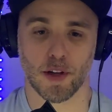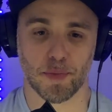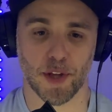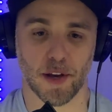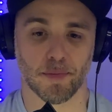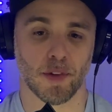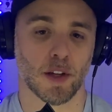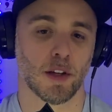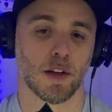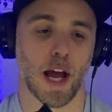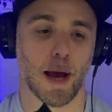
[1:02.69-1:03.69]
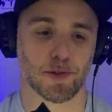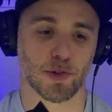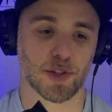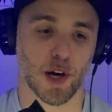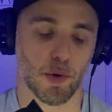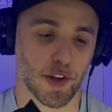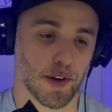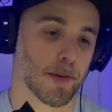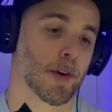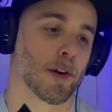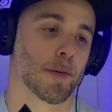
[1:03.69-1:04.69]
I'm done. Absolutely done with it.
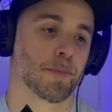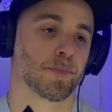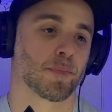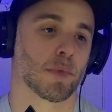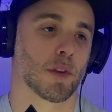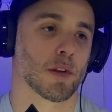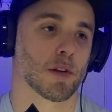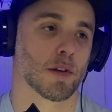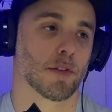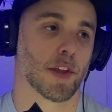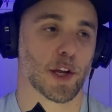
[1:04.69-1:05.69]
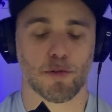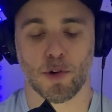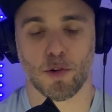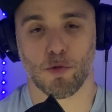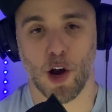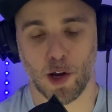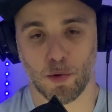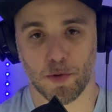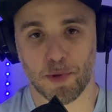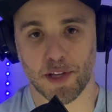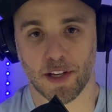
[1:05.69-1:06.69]
Thank you for rocking
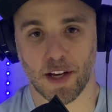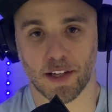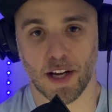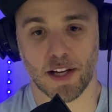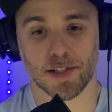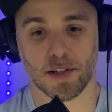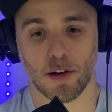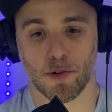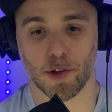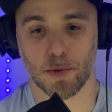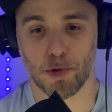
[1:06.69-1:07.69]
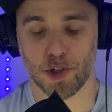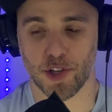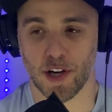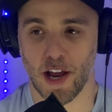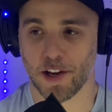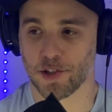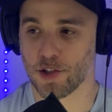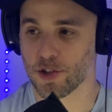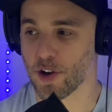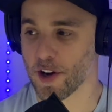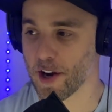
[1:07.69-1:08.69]
with me again, guys. I really appreciate it. I actually
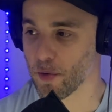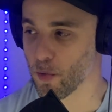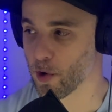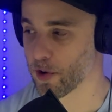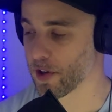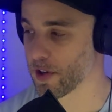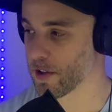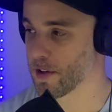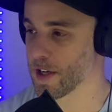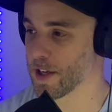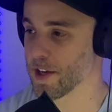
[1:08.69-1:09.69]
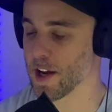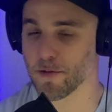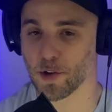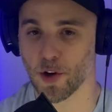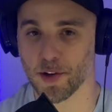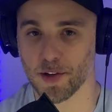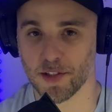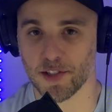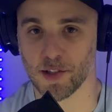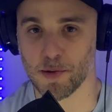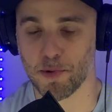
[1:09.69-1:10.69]
just got out of work, and I haven't gone to
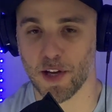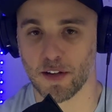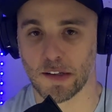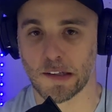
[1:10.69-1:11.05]
sleep yet.